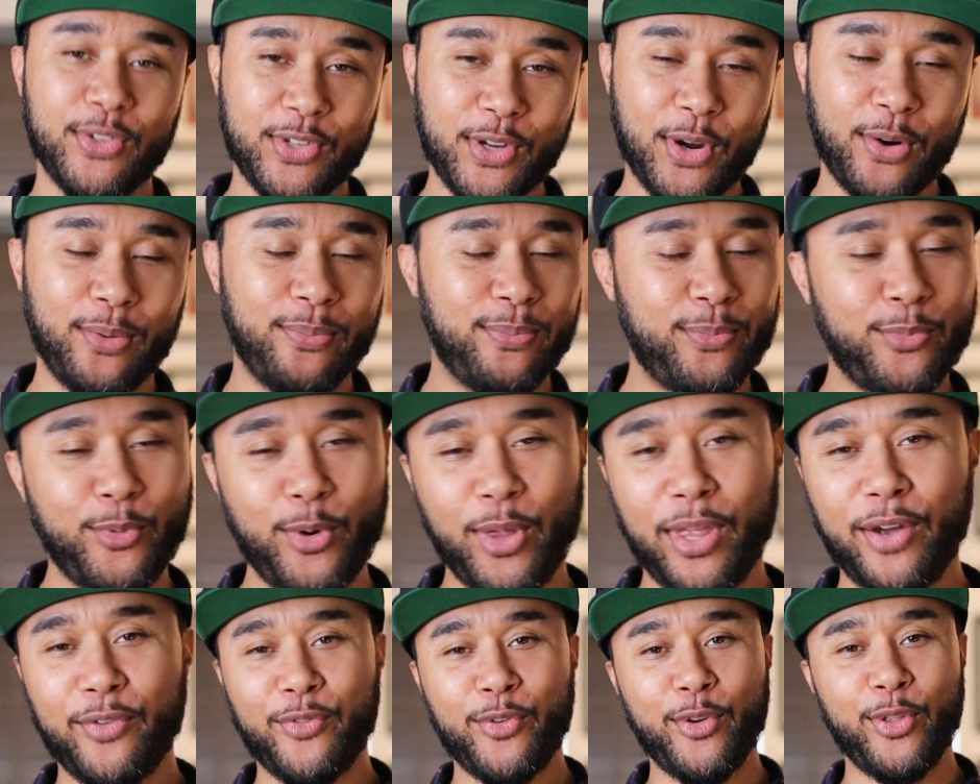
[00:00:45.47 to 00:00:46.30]
So
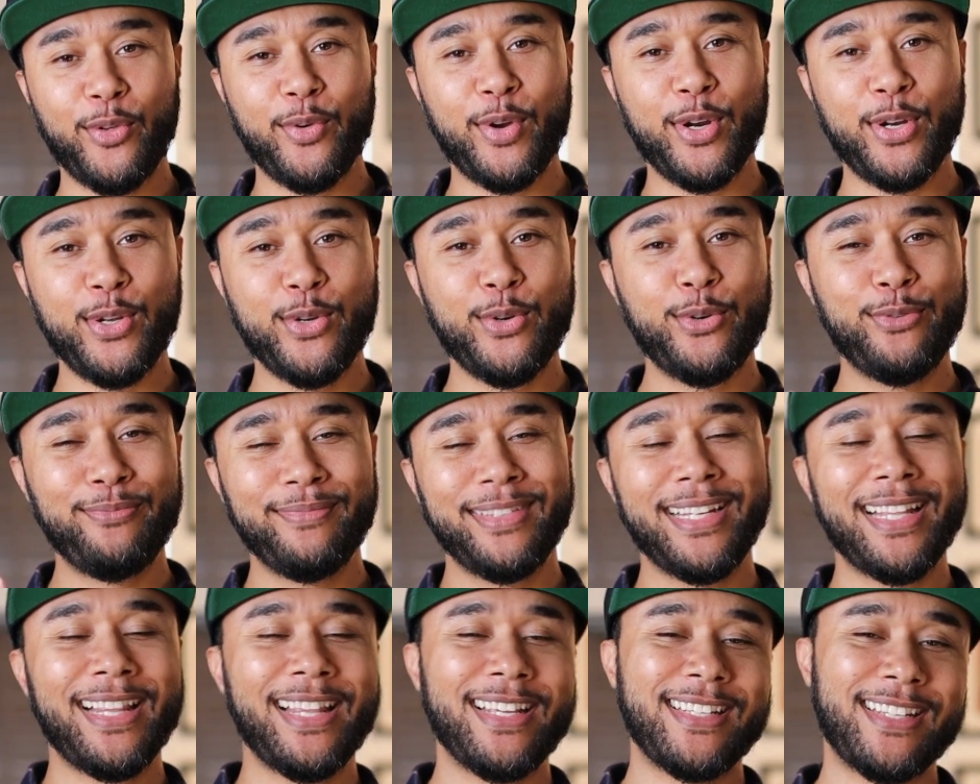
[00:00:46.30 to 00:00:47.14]
without further ado,
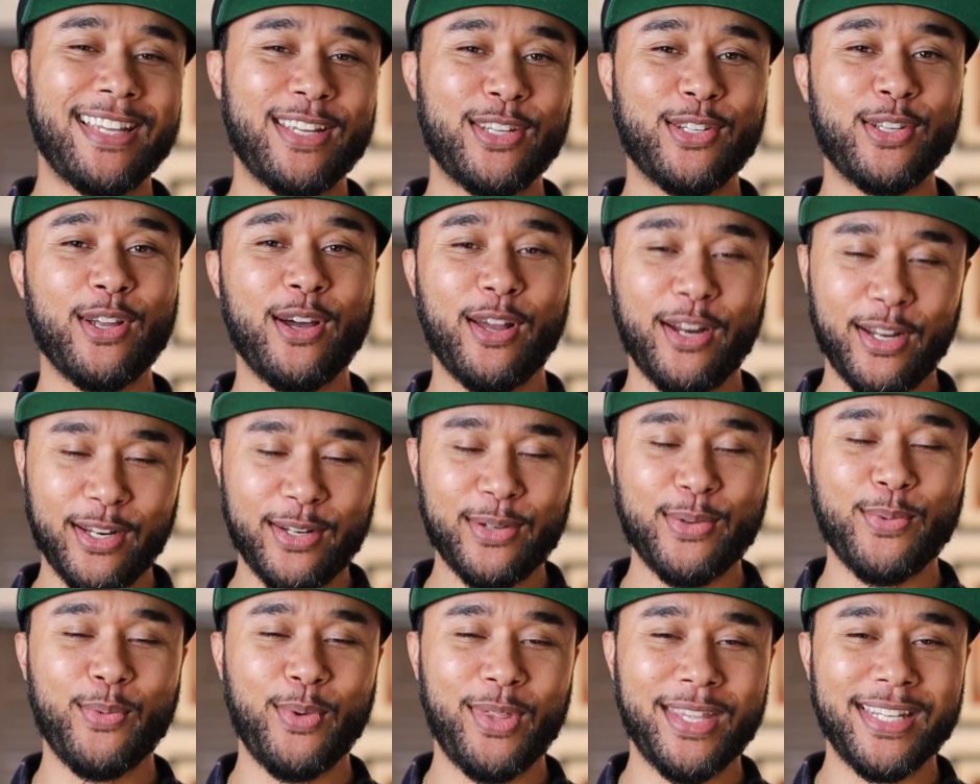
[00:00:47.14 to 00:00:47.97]
let's get
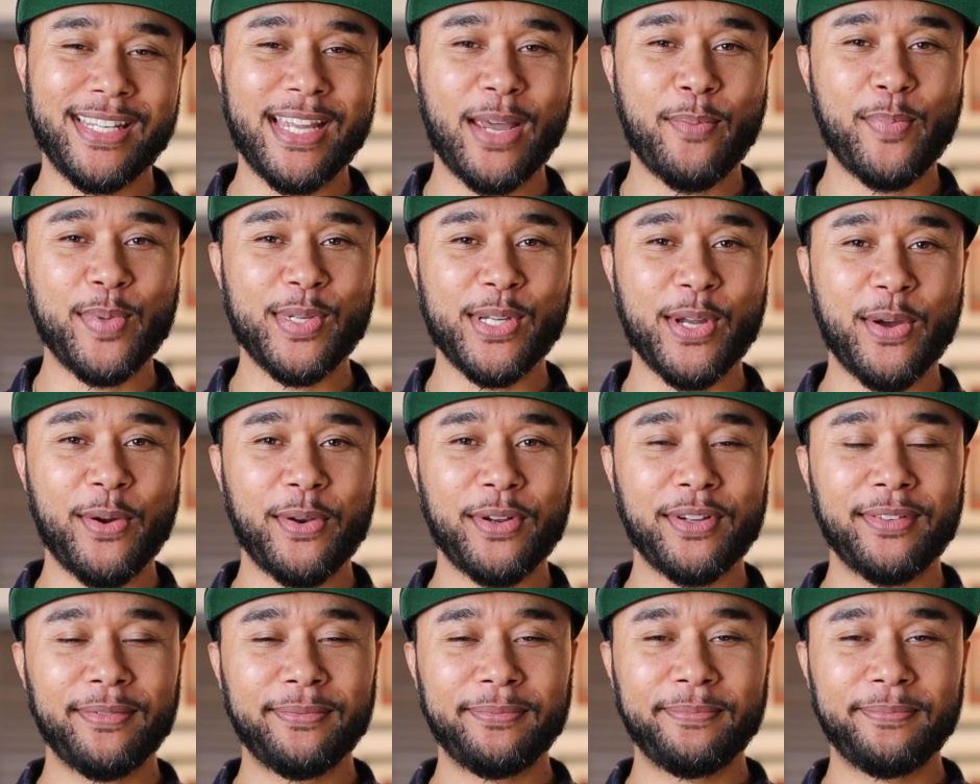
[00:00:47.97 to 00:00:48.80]
started with this episode.